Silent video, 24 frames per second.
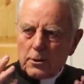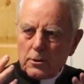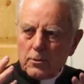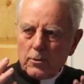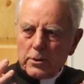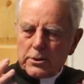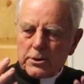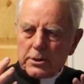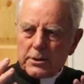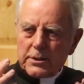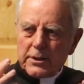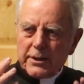
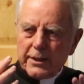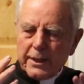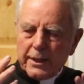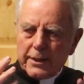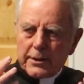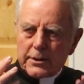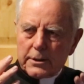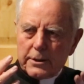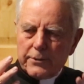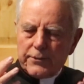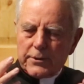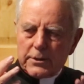which is the
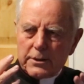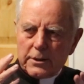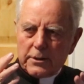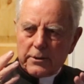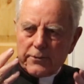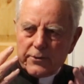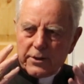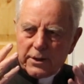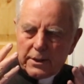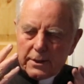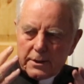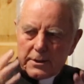activity
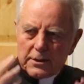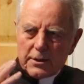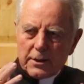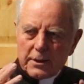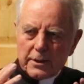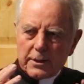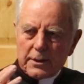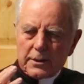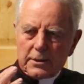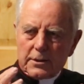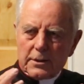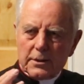of the
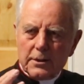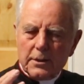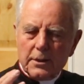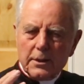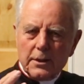intellect,